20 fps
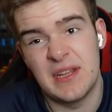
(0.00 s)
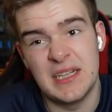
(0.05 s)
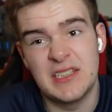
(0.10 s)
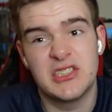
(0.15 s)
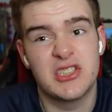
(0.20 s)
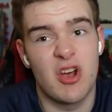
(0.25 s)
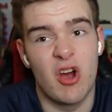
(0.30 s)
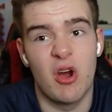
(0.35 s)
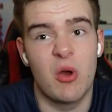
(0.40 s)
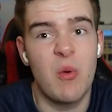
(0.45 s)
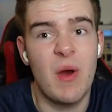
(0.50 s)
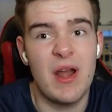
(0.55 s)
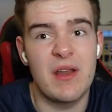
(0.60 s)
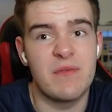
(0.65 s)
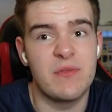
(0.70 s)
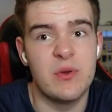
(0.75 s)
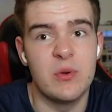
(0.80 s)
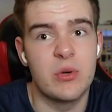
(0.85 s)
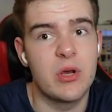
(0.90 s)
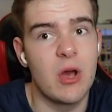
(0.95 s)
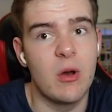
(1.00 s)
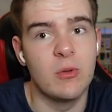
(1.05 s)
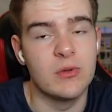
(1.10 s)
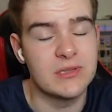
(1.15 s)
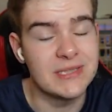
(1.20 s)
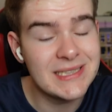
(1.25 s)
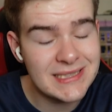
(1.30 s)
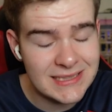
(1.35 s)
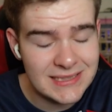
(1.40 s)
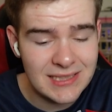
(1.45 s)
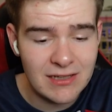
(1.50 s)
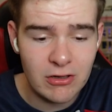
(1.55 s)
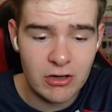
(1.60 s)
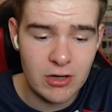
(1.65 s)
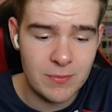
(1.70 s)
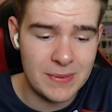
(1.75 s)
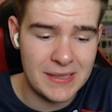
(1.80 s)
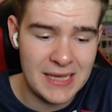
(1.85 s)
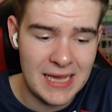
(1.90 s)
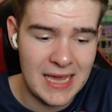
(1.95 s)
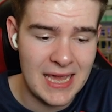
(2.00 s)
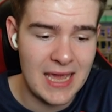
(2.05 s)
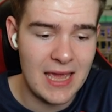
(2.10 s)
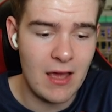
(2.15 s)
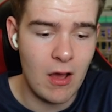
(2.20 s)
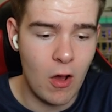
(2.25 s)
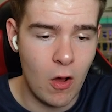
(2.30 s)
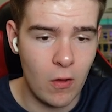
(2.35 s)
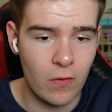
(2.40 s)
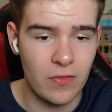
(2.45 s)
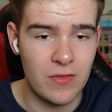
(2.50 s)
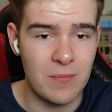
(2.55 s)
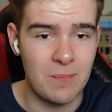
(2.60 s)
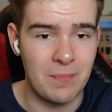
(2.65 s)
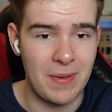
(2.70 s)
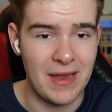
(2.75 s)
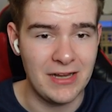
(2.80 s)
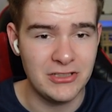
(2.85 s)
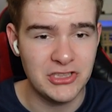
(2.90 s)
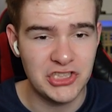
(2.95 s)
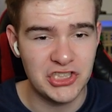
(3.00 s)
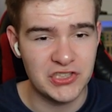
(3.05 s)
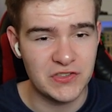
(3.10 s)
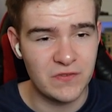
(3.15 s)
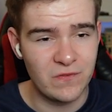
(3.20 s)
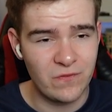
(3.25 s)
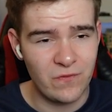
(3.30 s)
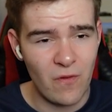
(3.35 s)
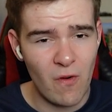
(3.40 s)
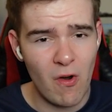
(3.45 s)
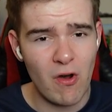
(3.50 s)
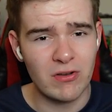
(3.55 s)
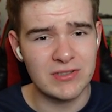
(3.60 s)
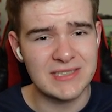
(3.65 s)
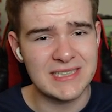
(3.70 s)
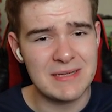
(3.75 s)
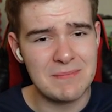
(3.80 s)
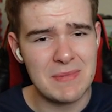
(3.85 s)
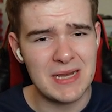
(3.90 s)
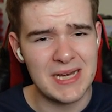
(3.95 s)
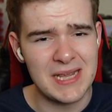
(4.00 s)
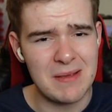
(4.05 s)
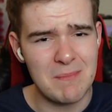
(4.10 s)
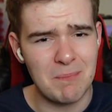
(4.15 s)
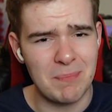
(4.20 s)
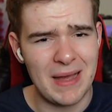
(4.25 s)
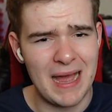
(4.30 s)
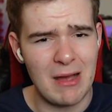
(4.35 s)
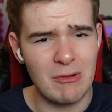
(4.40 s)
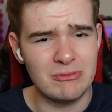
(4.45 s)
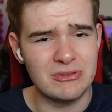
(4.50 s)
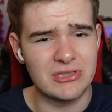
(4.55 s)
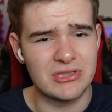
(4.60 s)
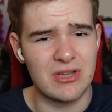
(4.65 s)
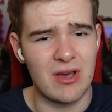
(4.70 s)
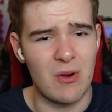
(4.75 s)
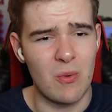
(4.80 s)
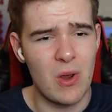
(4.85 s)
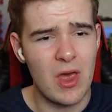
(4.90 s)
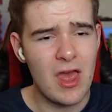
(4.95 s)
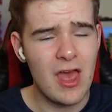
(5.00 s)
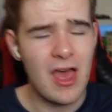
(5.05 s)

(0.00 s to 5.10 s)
did score quite a few goals. He's still going to be here on the bench. As £40 million though.